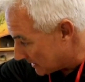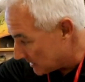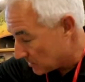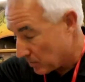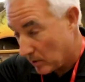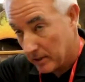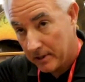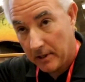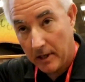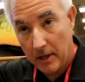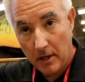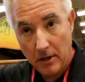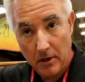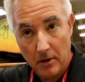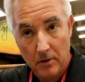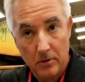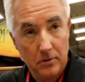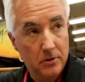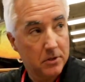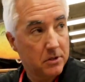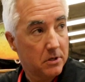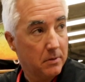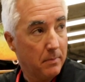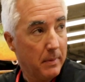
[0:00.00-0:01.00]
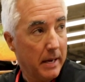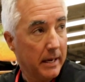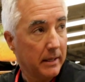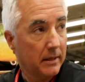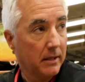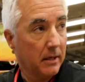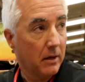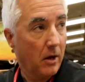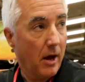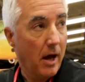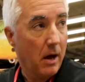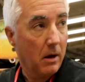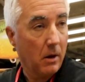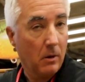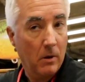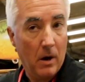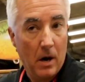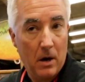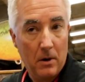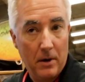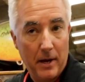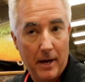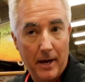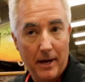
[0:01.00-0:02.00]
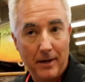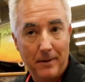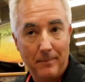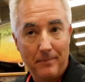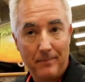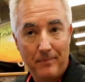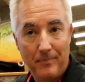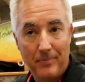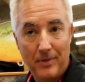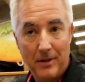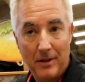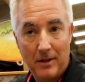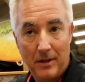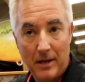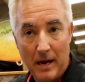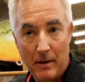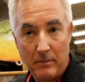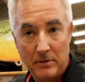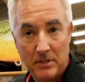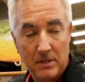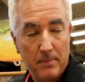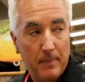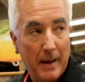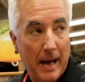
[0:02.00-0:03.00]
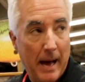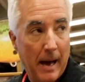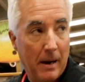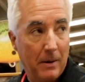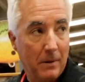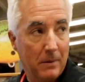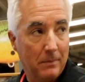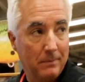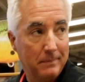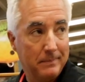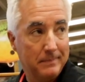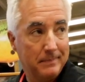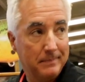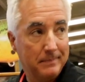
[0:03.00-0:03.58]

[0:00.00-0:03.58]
That's what they used to make the crawdad. That was the pattern.